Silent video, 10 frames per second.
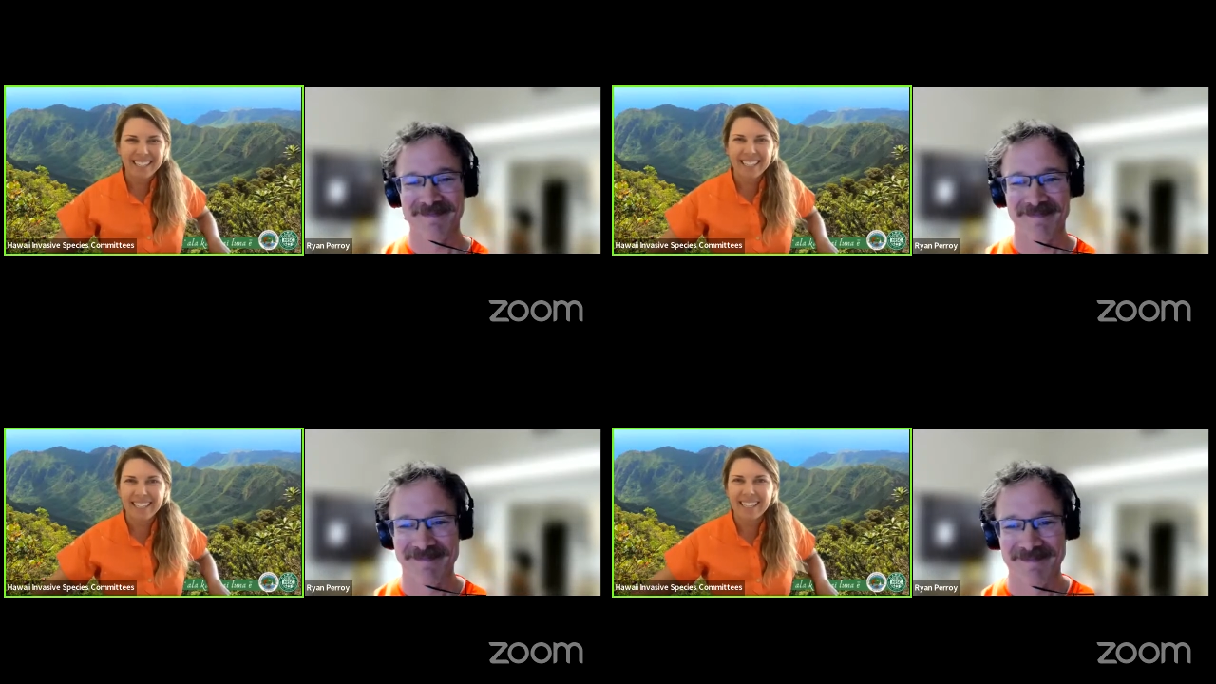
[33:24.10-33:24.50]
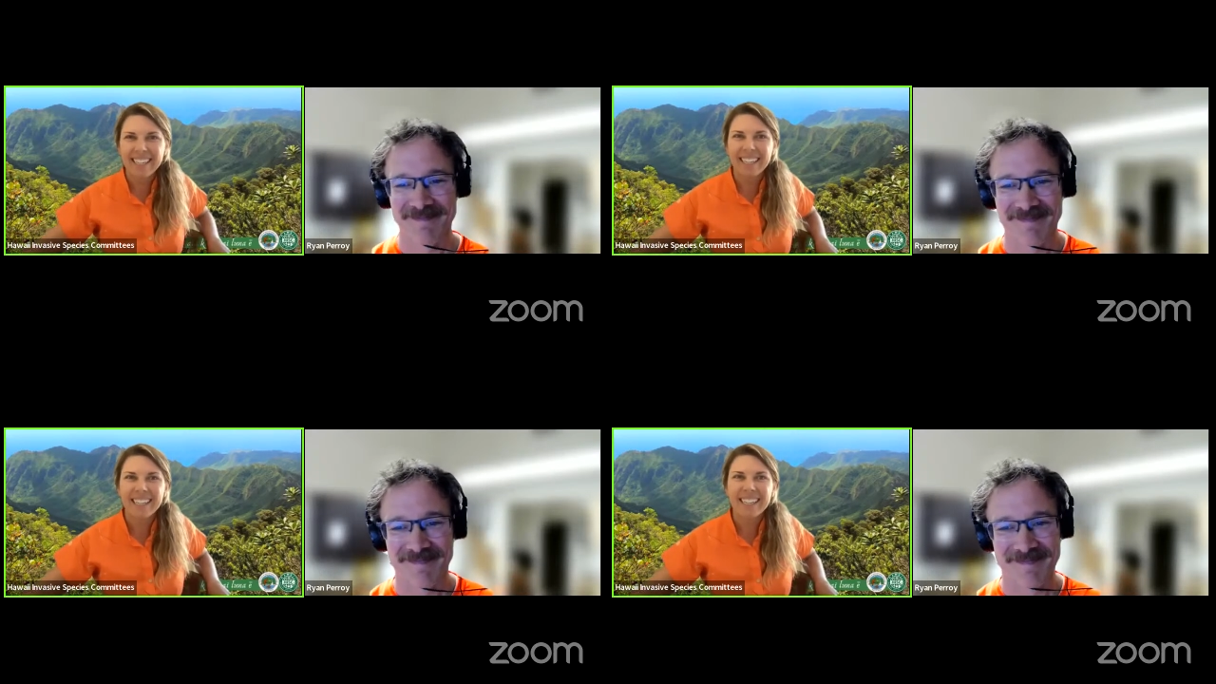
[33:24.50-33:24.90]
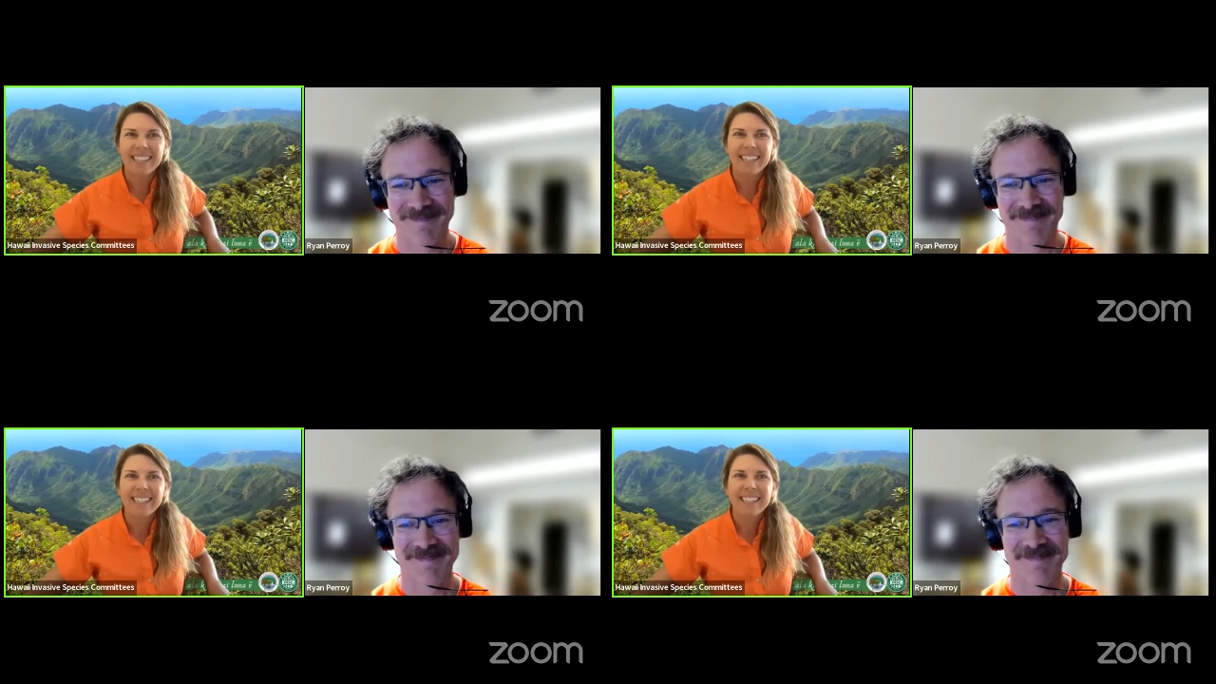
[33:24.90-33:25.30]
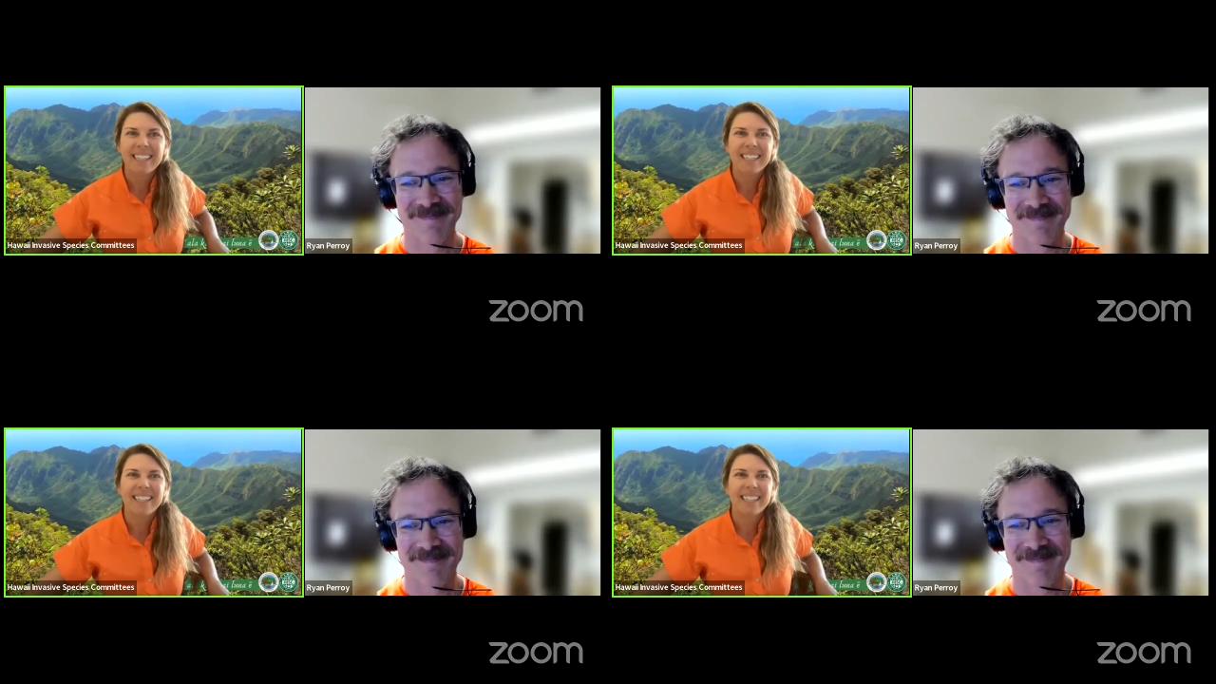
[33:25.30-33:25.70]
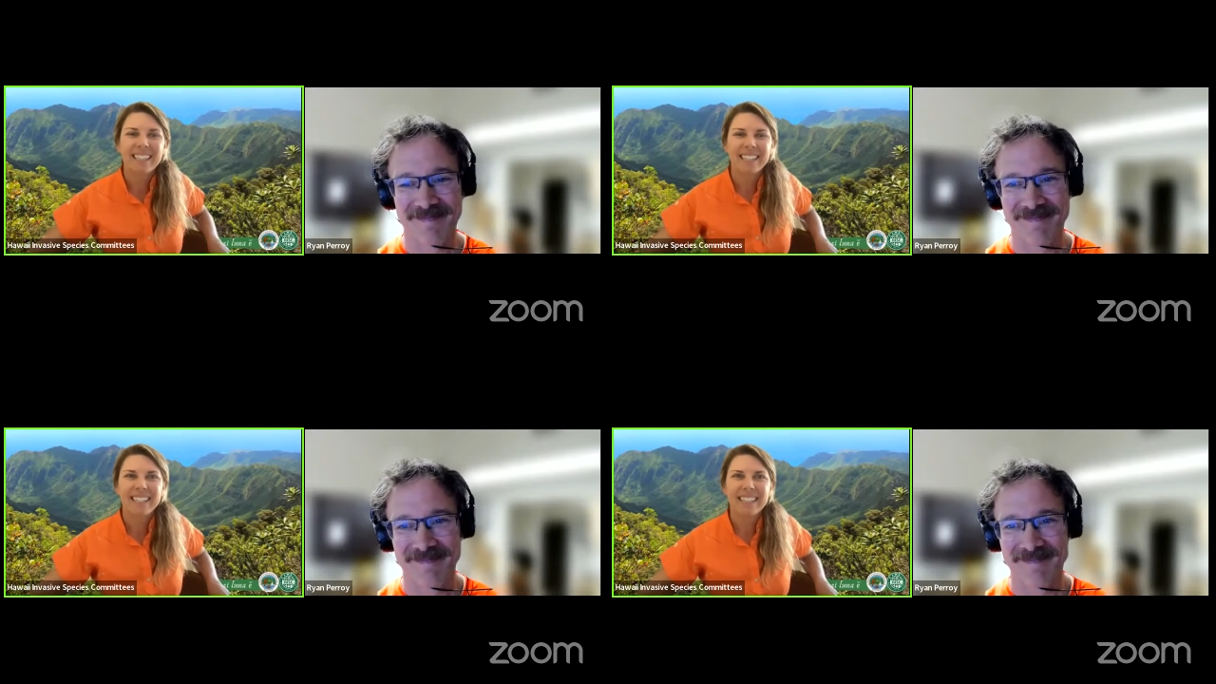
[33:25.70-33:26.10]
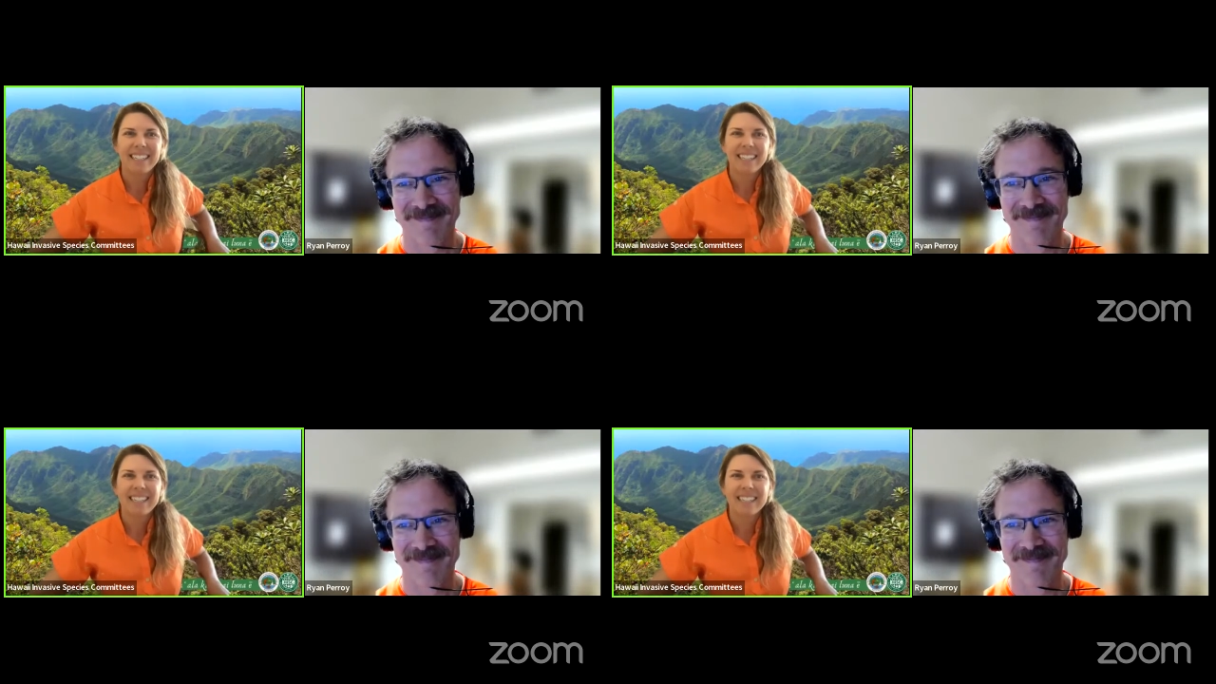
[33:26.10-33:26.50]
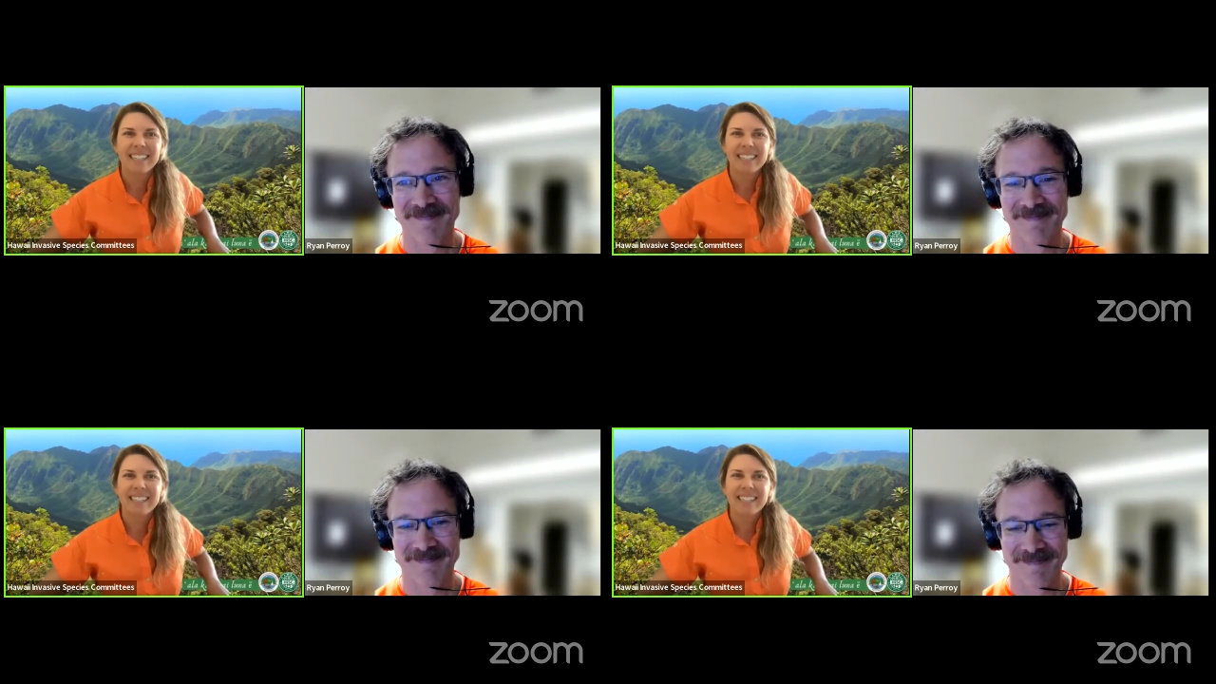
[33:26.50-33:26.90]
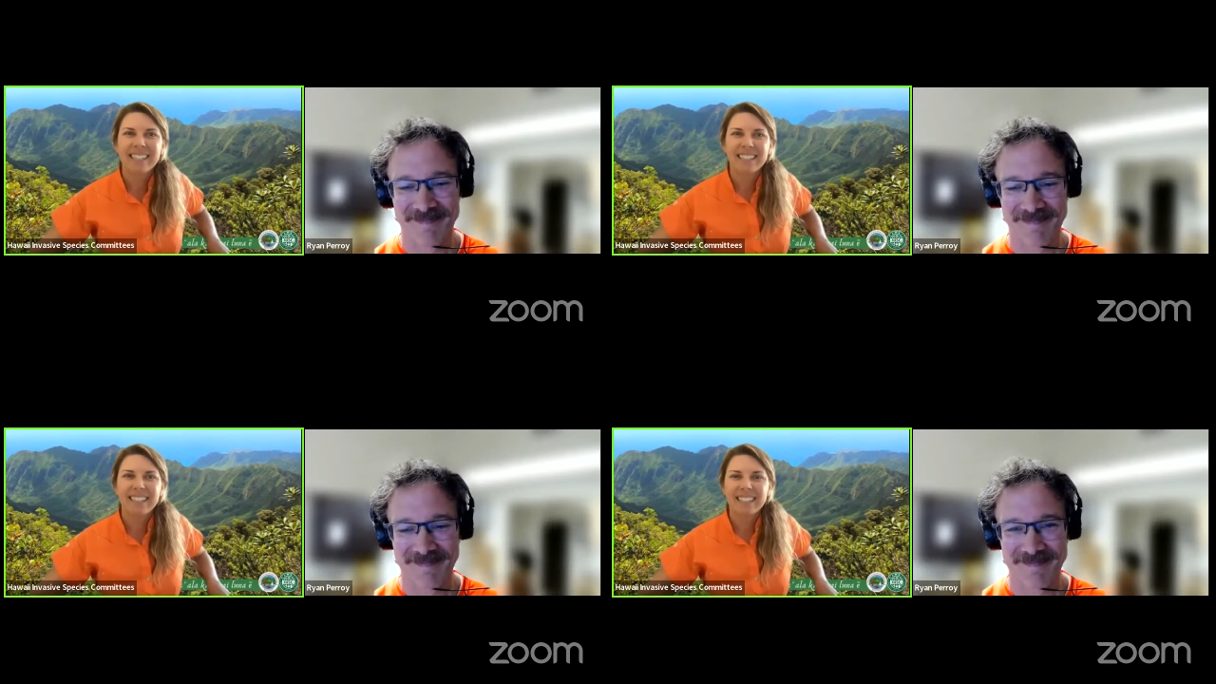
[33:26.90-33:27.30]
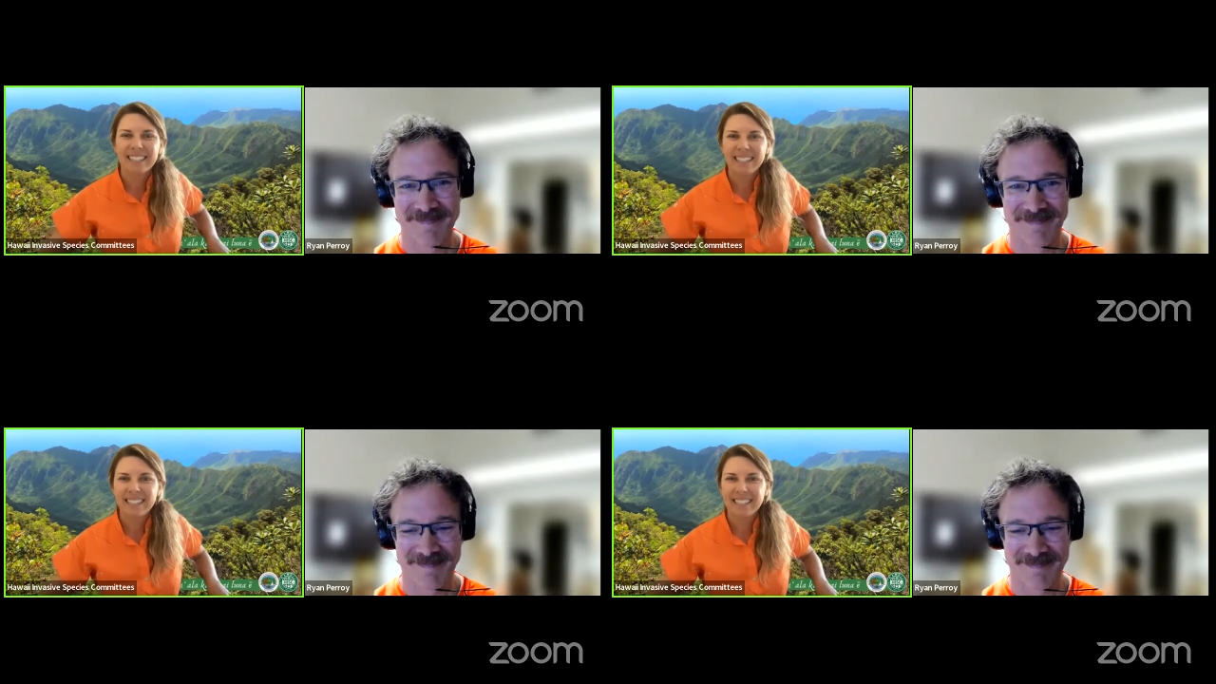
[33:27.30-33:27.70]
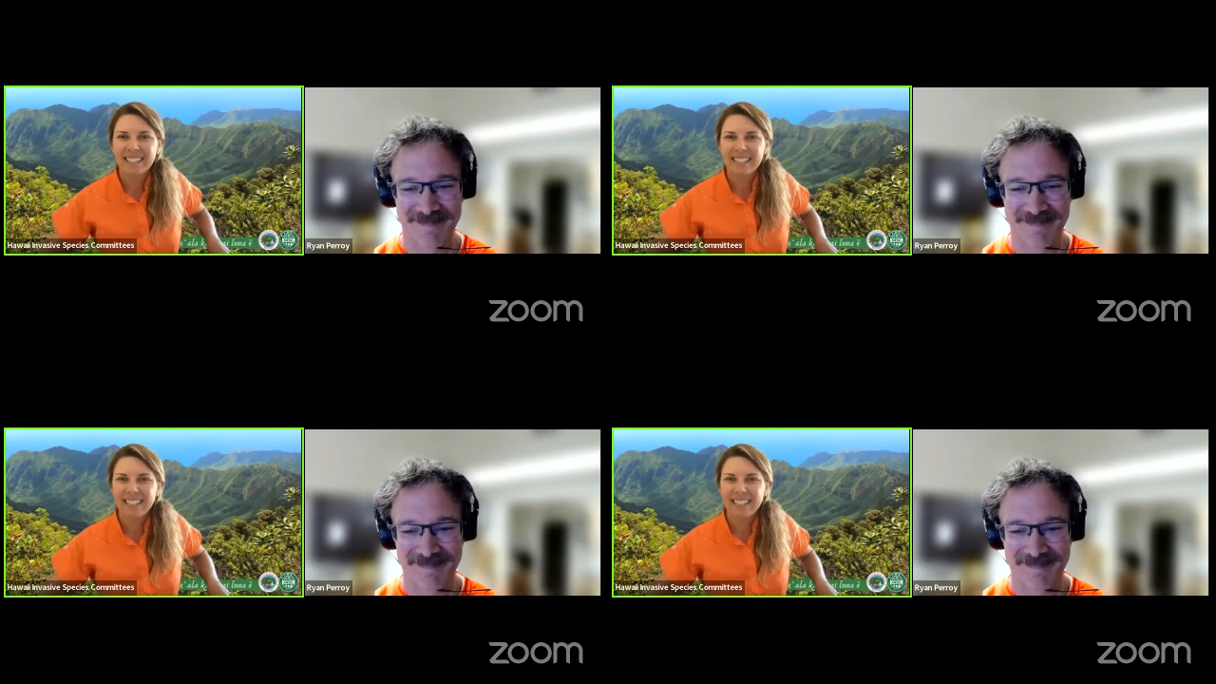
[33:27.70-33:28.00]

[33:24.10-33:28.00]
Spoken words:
No one is speaking in this clip.